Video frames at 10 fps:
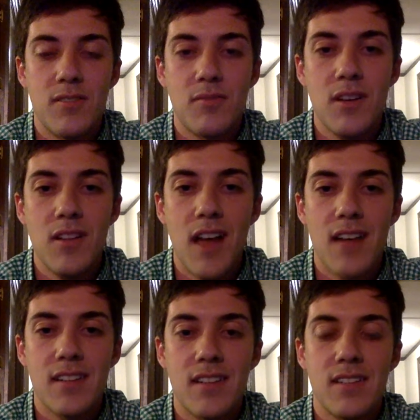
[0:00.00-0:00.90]
to realize
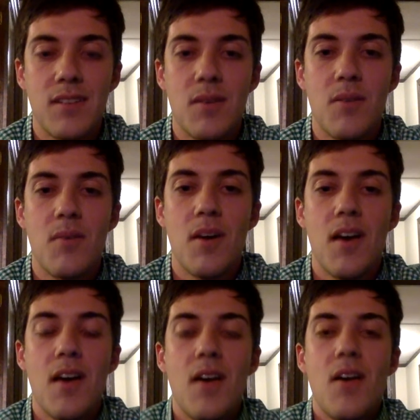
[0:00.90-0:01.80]
this so
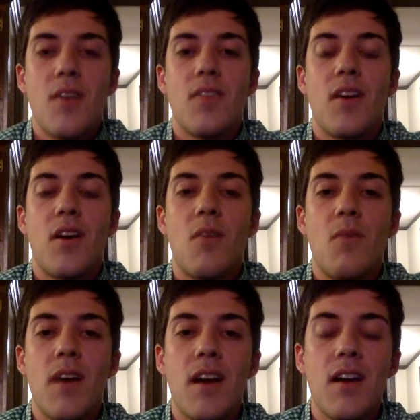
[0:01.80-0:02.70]
they're
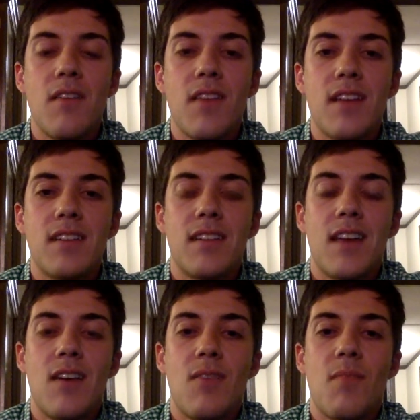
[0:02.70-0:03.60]
aware of this and they
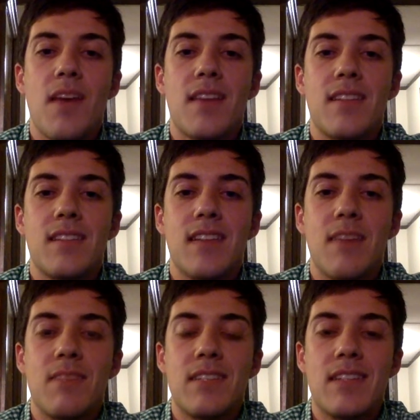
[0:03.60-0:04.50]
don't make the same
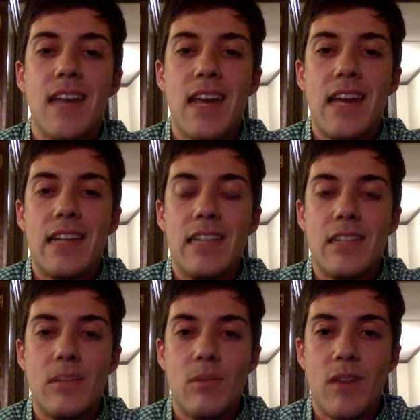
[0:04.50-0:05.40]
mistakes
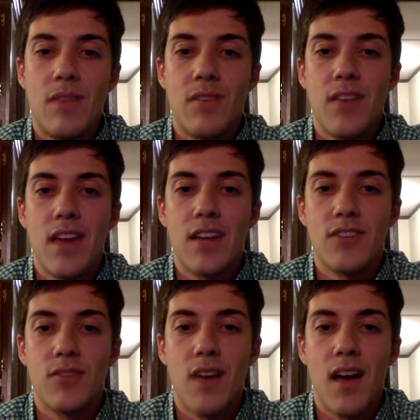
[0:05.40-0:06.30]
whenever they
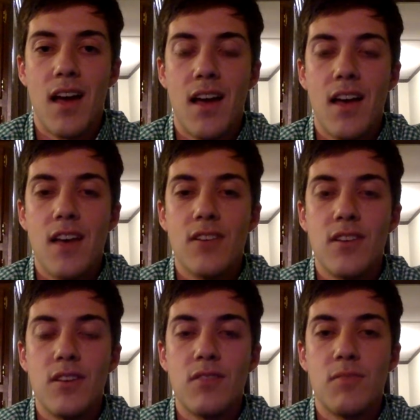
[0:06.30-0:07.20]
try to
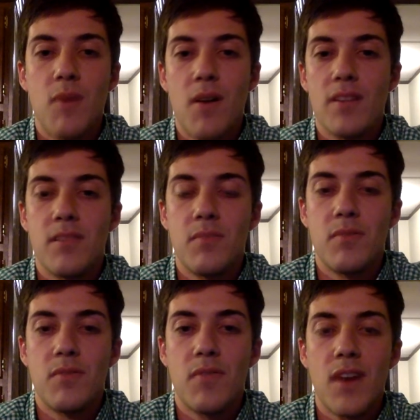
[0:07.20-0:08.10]
use
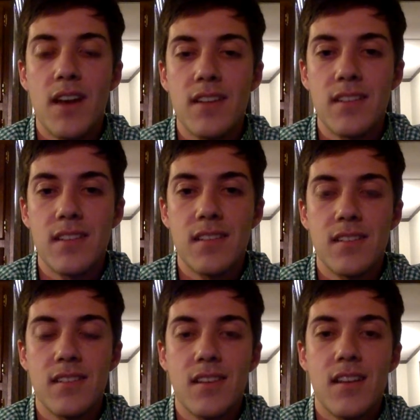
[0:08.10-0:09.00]
participle
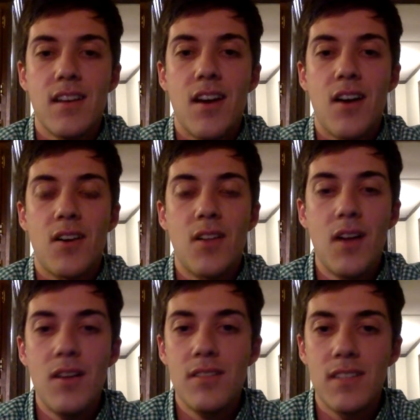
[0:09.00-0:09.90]
phrases or
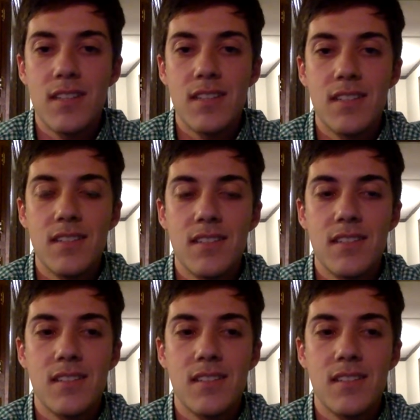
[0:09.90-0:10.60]
clauses,